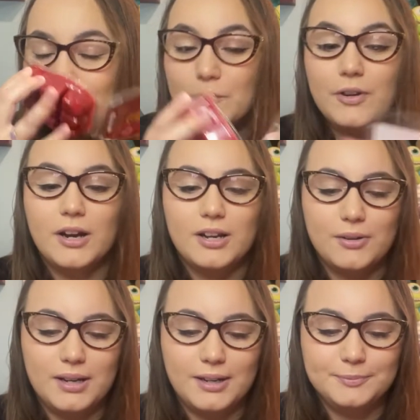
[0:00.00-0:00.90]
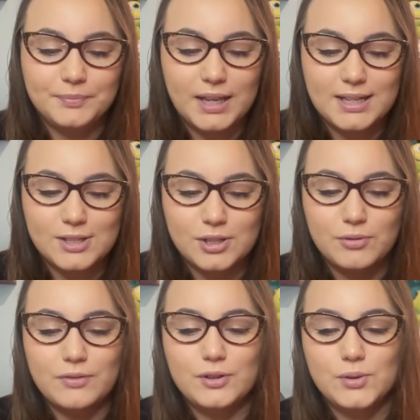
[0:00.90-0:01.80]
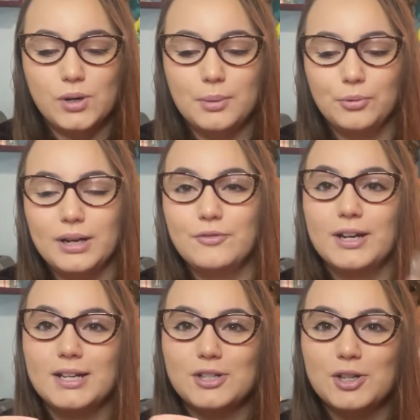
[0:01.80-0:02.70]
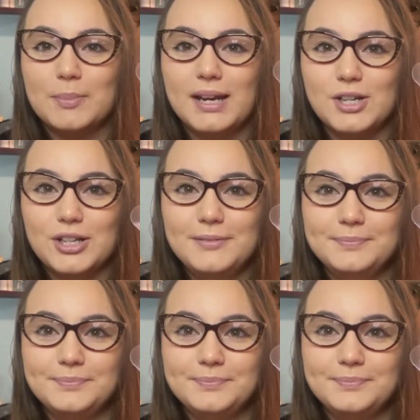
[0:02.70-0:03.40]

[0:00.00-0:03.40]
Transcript: Very unique. That is Gryffindor, Bravery, and Determination.